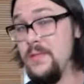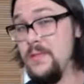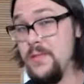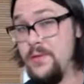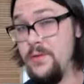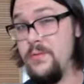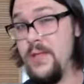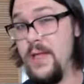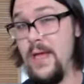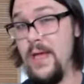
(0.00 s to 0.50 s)

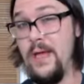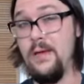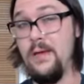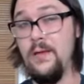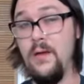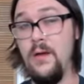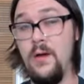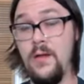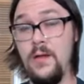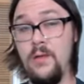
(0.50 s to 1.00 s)
do
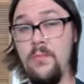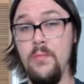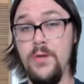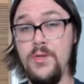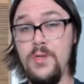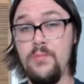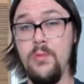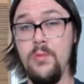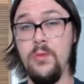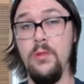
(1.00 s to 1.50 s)
that on a
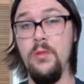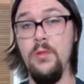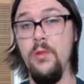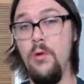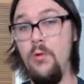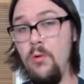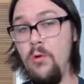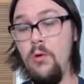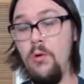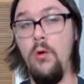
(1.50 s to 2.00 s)
much more
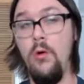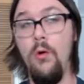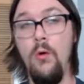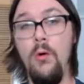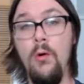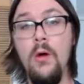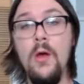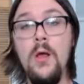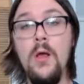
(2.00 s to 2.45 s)
local,